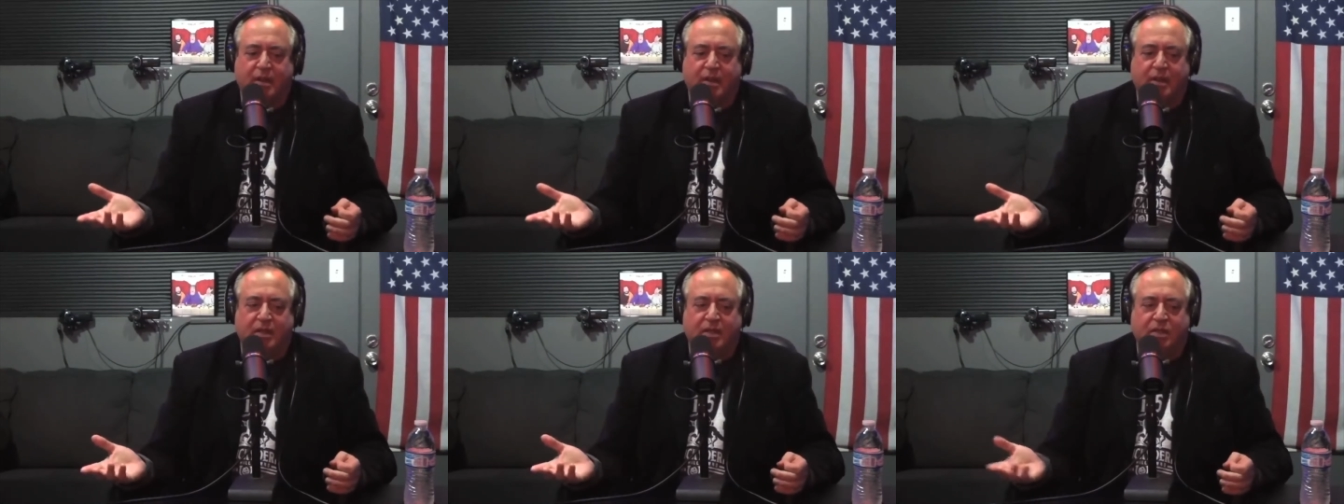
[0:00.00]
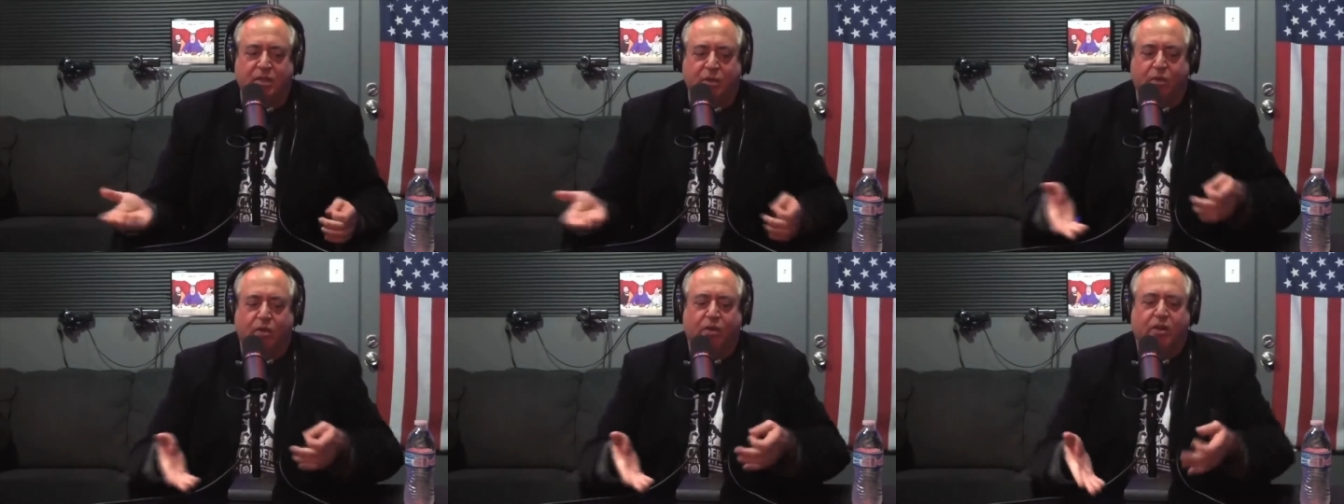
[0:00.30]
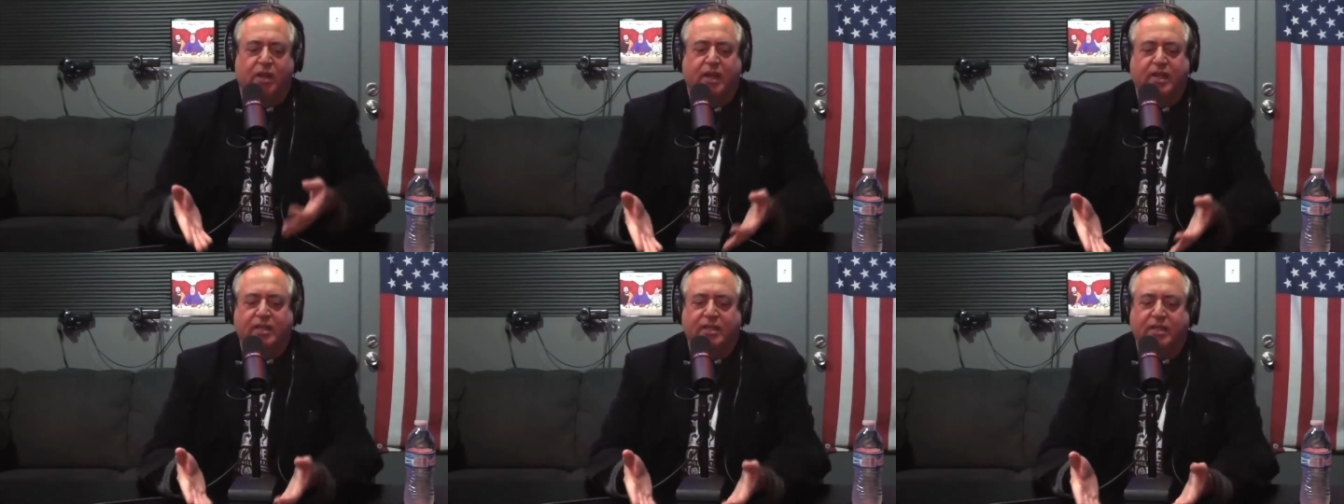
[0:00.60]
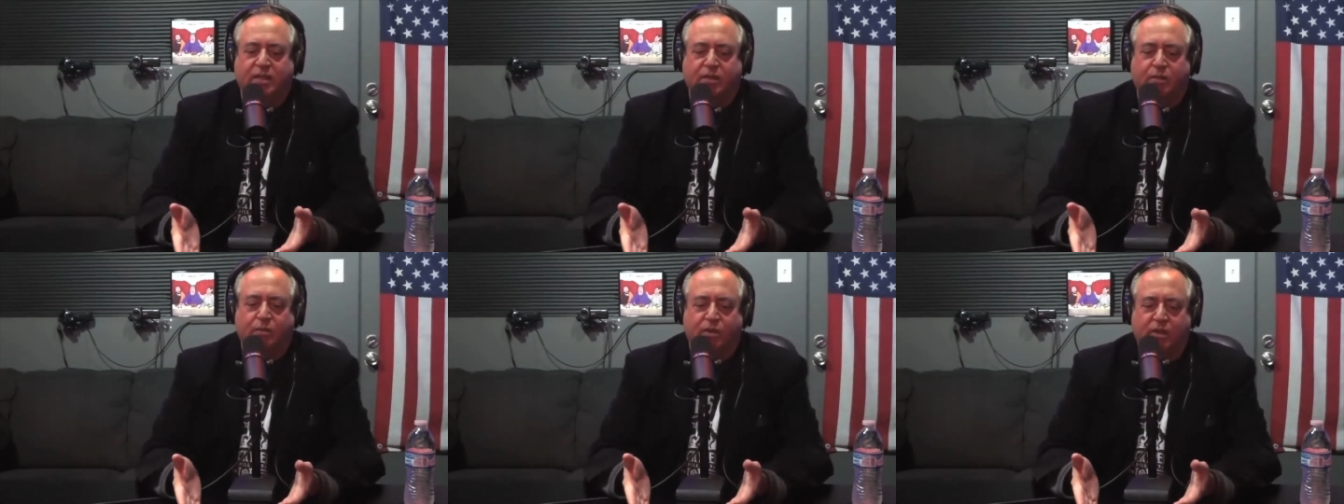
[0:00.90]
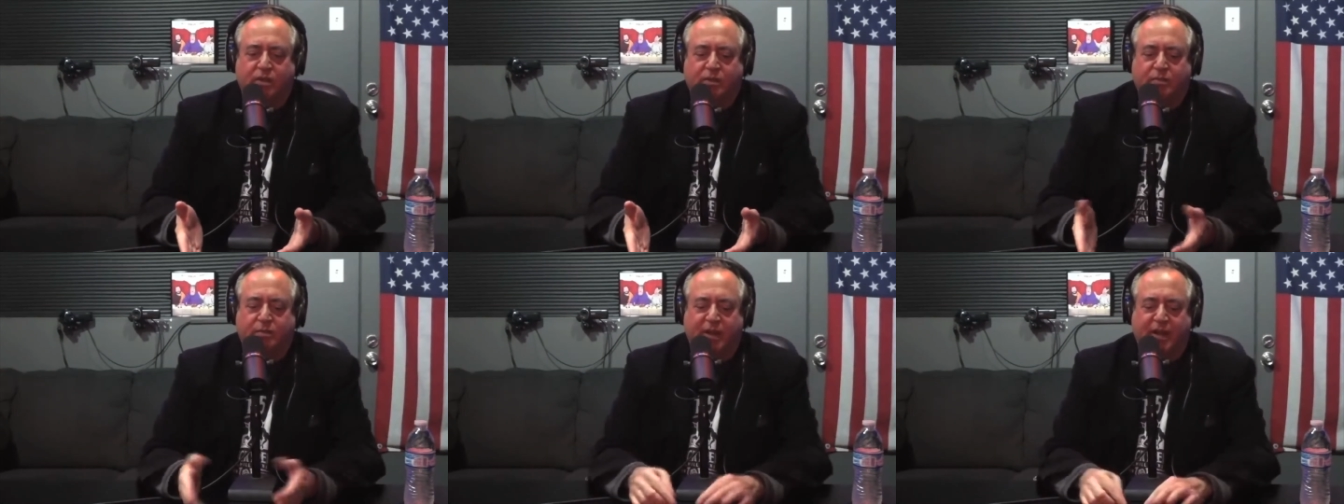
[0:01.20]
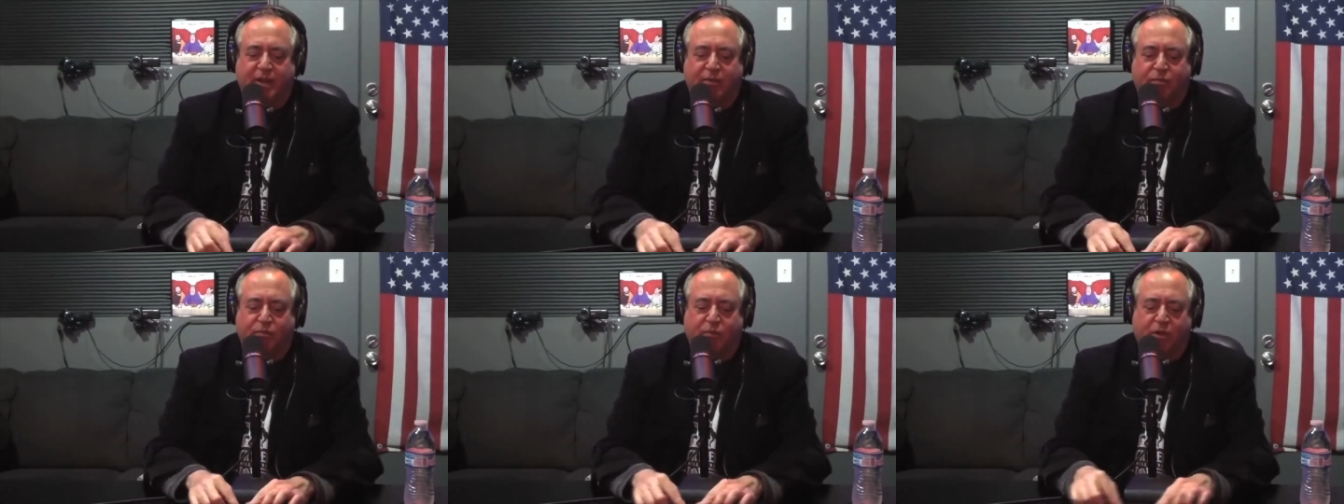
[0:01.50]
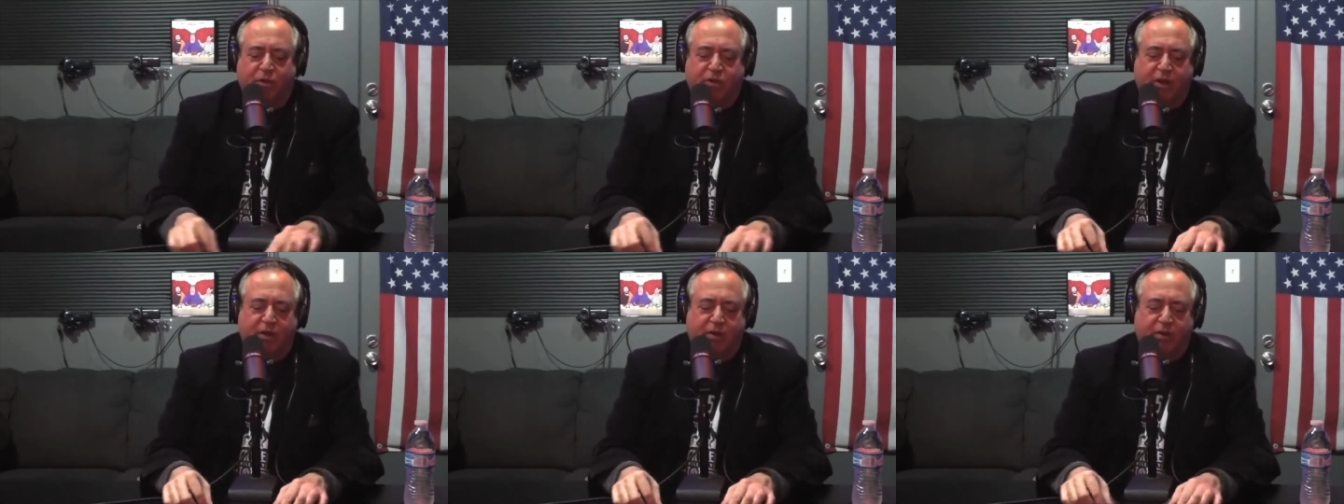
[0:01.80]
So all I said was, but I
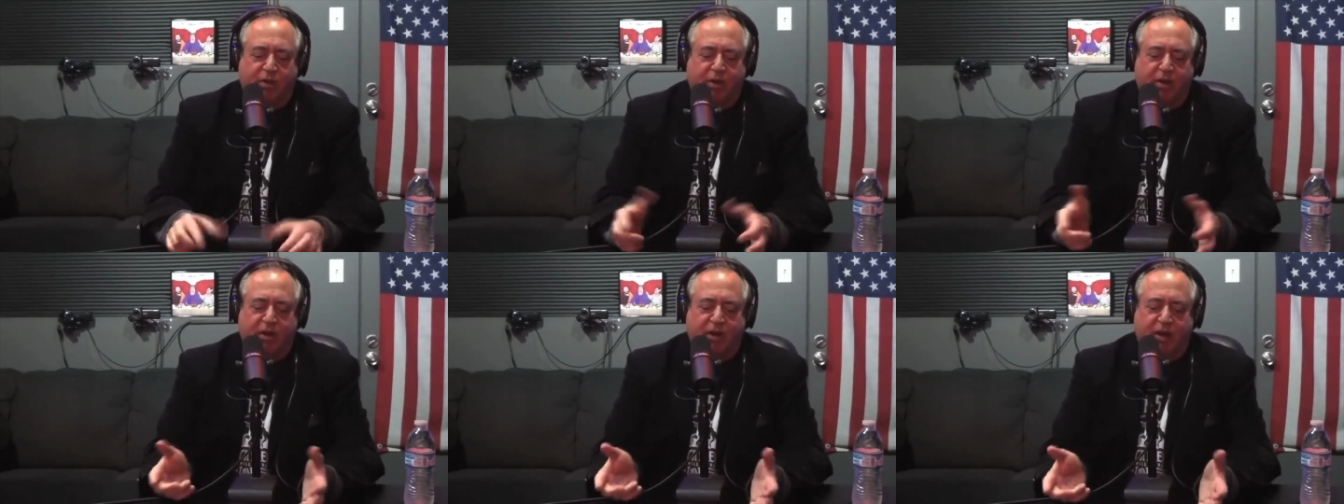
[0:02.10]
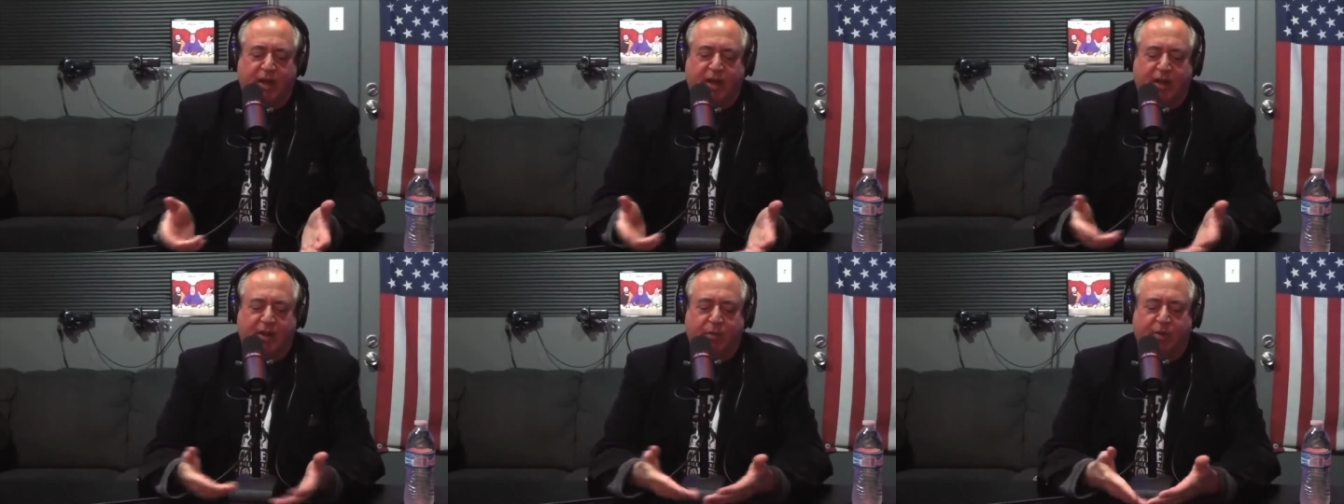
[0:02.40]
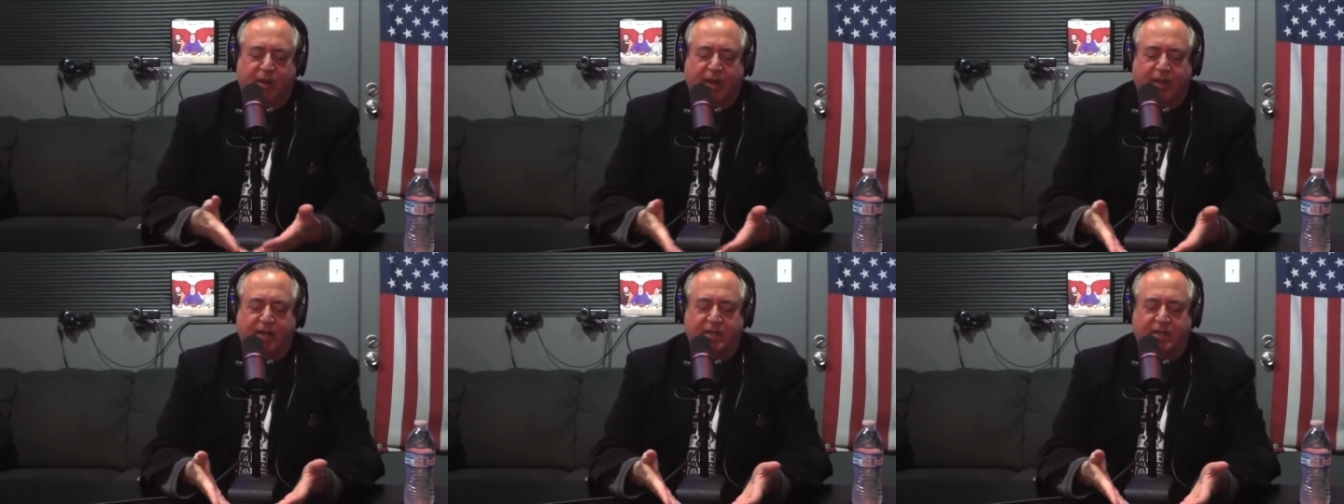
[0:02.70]
wrote it in an odd way.